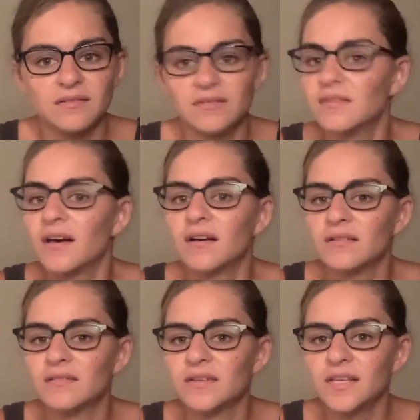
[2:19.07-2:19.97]
no,
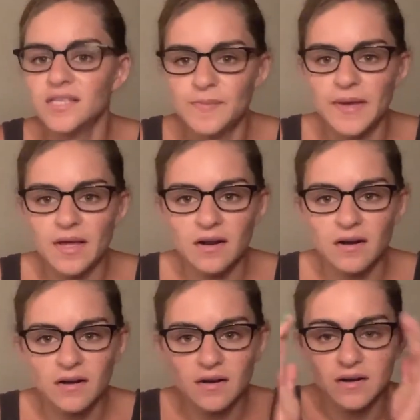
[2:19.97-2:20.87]
is better.
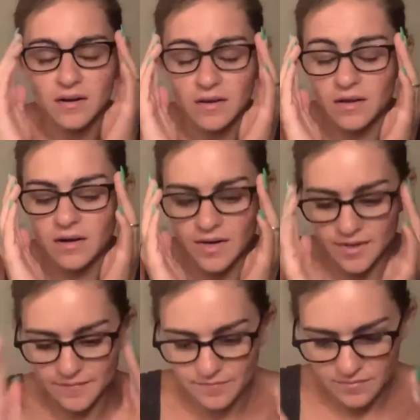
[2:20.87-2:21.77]
All right,
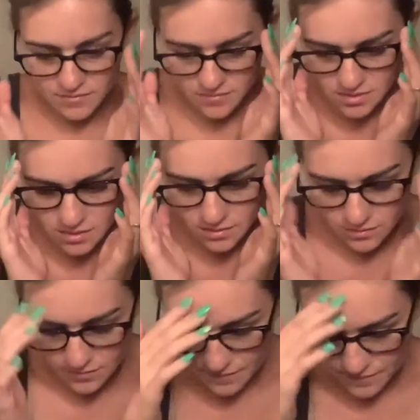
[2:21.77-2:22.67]
so
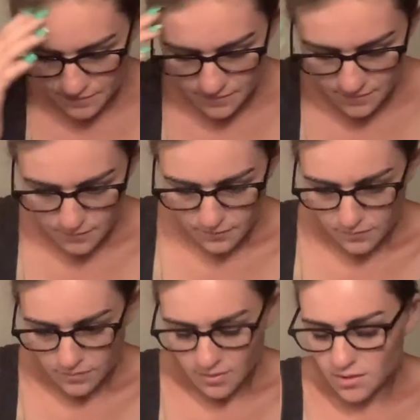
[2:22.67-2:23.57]

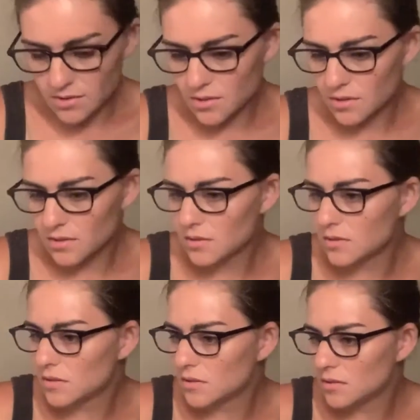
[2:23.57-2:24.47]
this is
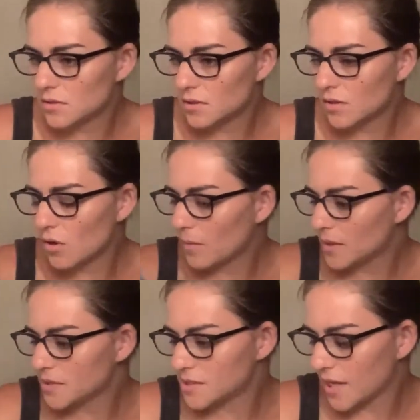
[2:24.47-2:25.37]

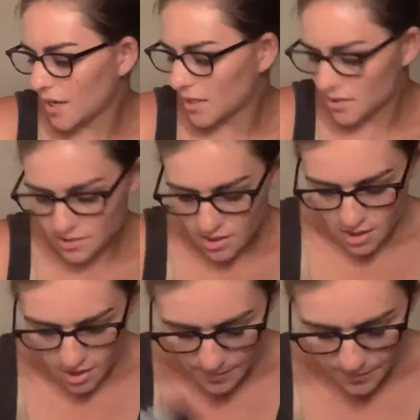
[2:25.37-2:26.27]
Sonoma snacks.
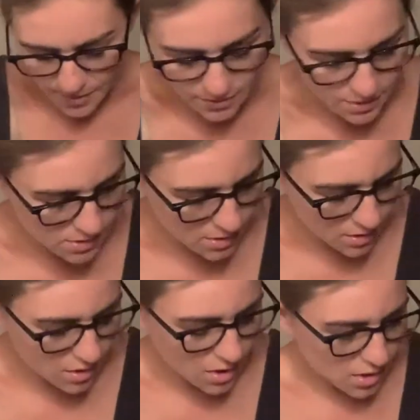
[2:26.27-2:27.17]
I bought this at
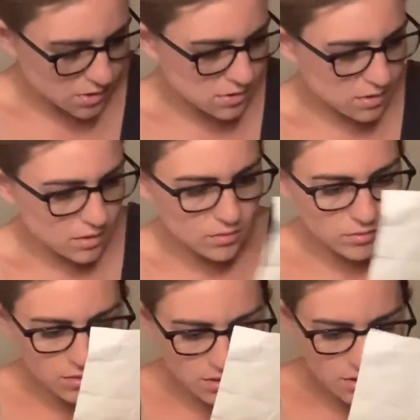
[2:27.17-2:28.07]
Costco,
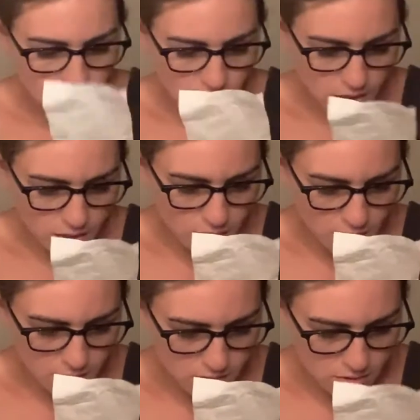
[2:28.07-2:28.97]

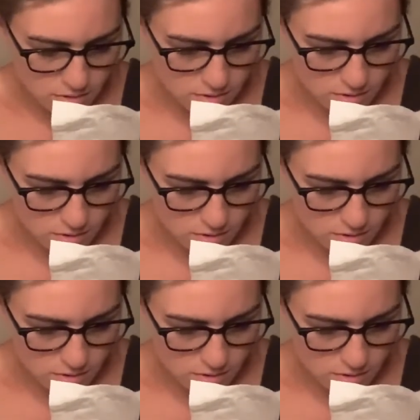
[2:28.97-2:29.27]
and